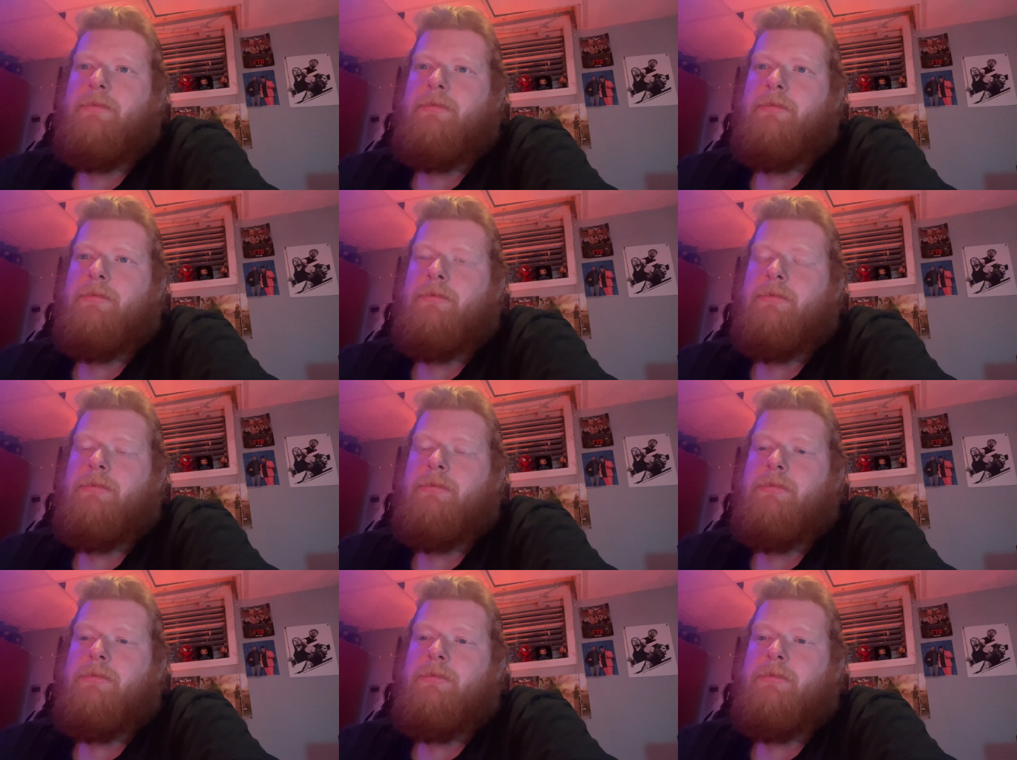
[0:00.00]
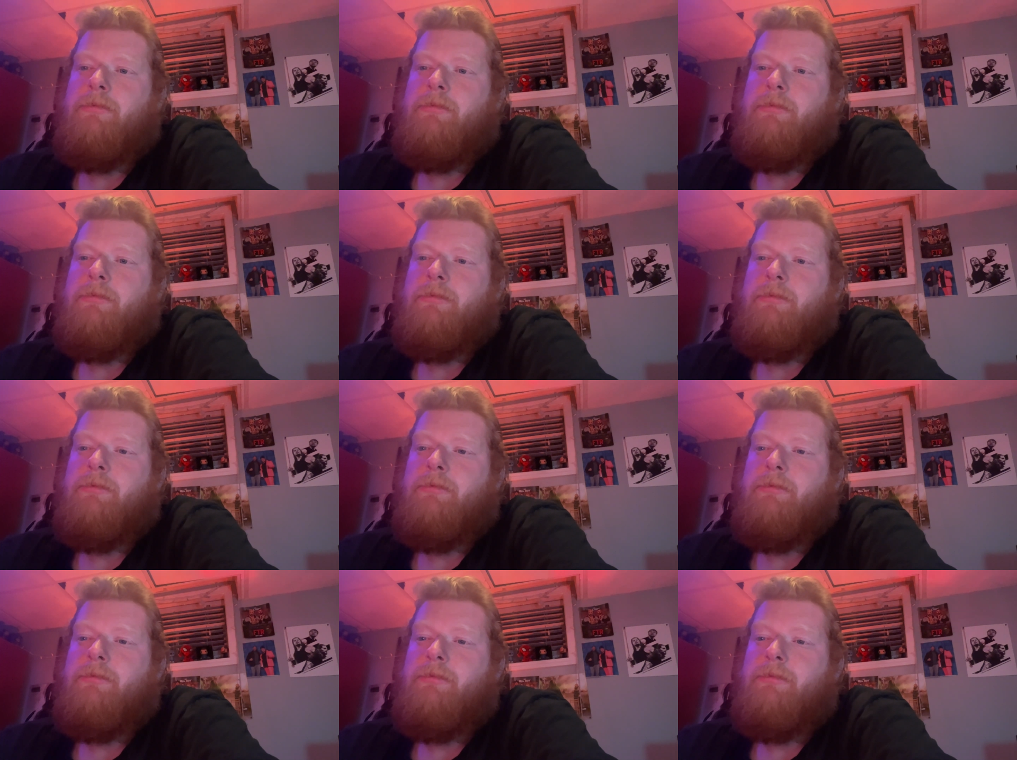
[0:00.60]

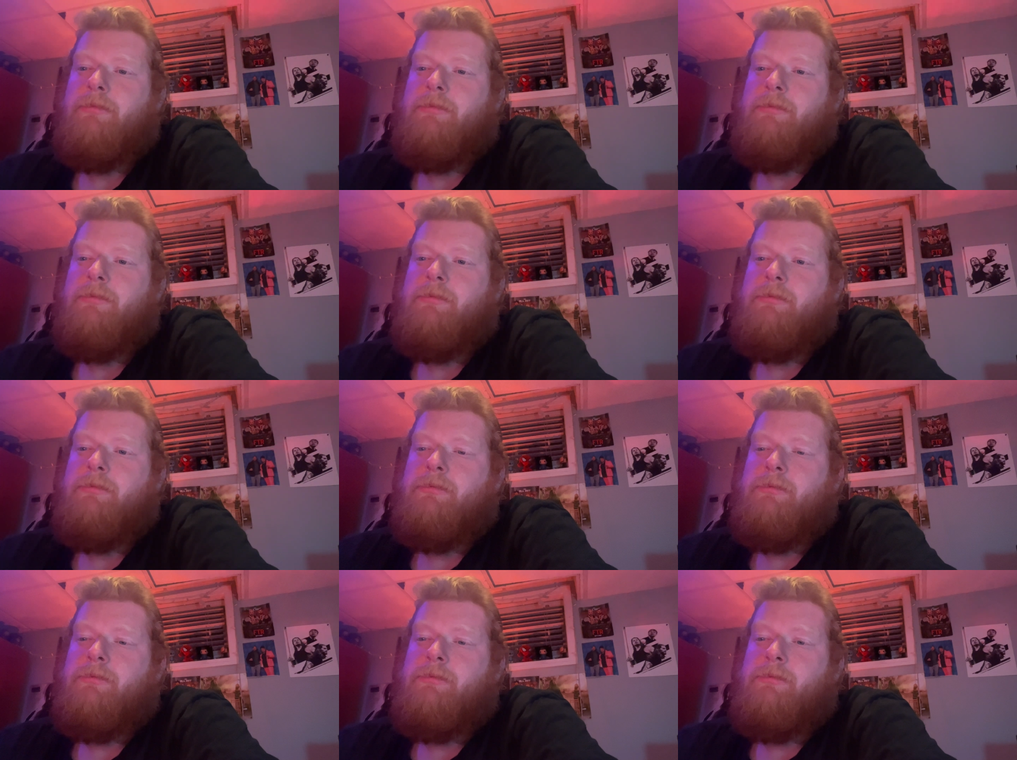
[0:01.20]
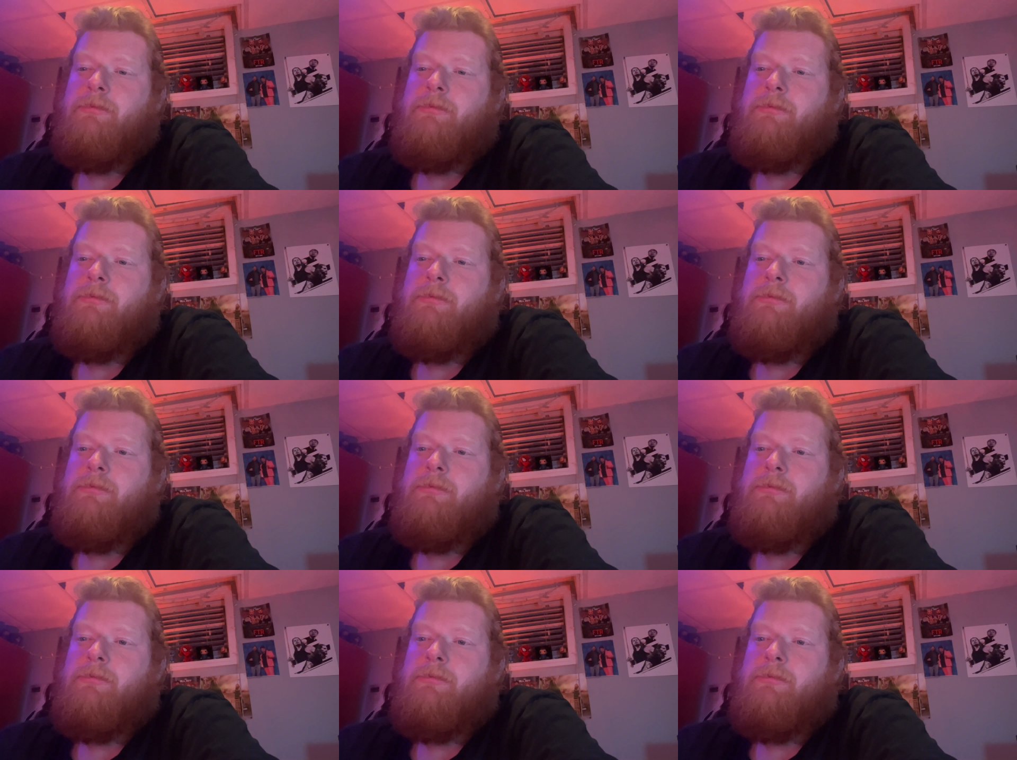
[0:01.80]

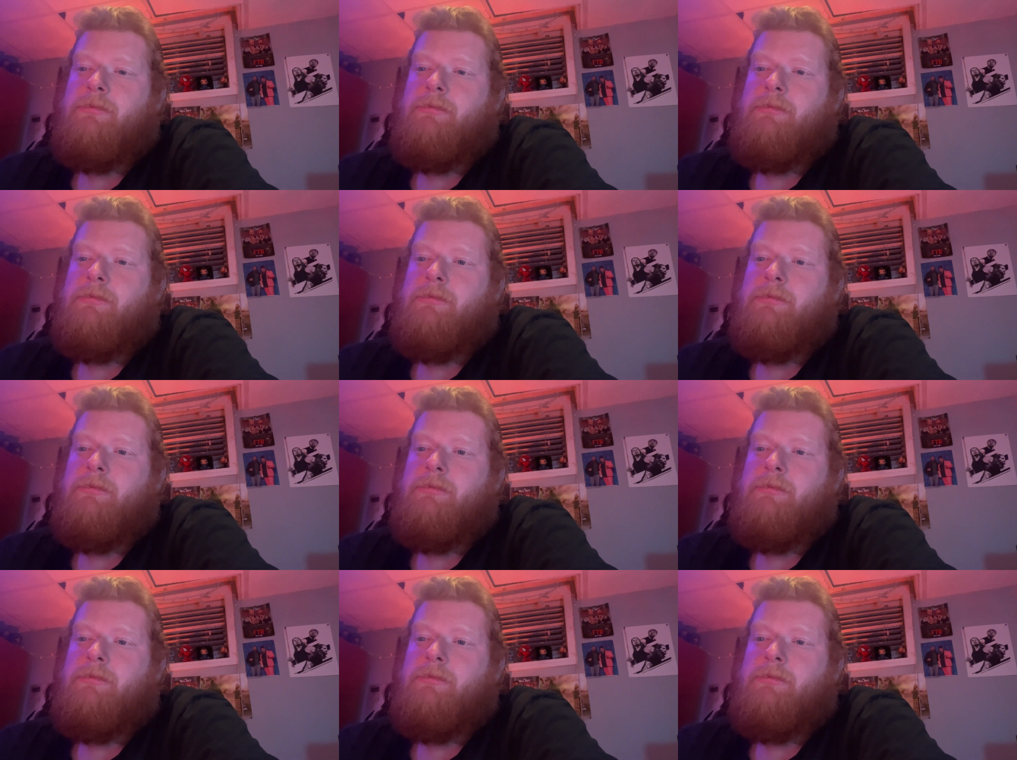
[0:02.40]
Nothing is said.